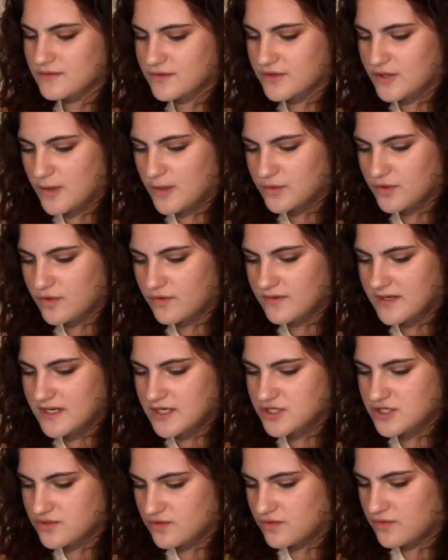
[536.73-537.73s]
Although I'm not
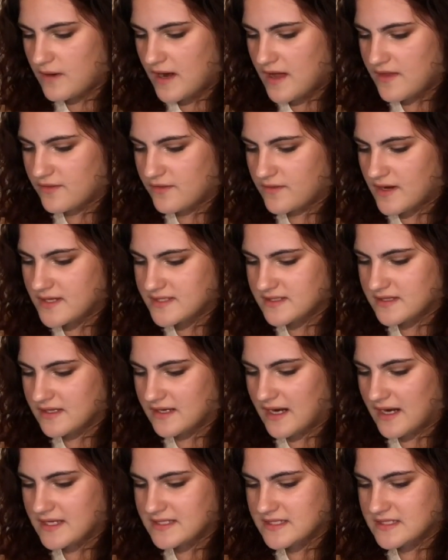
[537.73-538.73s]
really sure where the rest of the
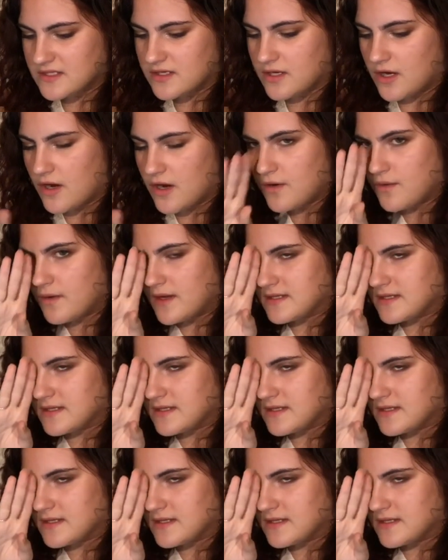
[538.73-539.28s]
glasses go.